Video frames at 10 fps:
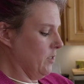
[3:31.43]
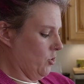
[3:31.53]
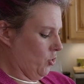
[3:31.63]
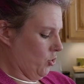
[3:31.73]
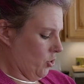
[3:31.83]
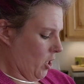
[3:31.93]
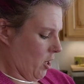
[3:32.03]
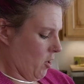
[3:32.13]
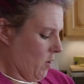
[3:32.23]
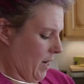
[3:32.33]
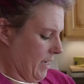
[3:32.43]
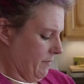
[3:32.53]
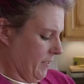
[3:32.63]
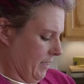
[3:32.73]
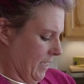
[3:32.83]
So
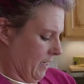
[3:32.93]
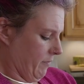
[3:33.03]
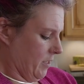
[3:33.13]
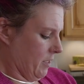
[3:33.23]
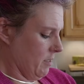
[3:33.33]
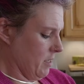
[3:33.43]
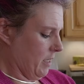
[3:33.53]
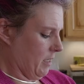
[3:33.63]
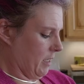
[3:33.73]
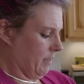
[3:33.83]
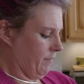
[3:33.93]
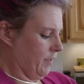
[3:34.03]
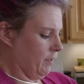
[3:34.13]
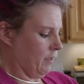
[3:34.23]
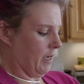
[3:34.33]
I've done that every year, and I
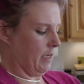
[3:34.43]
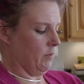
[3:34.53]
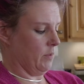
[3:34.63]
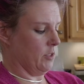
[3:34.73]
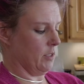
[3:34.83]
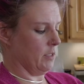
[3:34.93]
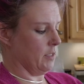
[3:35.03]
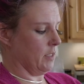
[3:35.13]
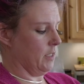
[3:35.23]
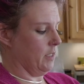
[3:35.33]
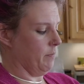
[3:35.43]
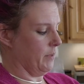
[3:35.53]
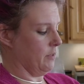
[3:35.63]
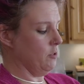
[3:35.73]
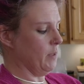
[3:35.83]
figured I would just keep
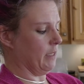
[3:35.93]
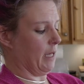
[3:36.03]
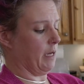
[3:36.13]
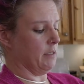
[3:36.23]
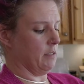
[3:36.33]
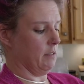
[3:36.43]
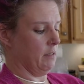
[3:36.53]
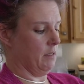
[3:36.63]
doing that.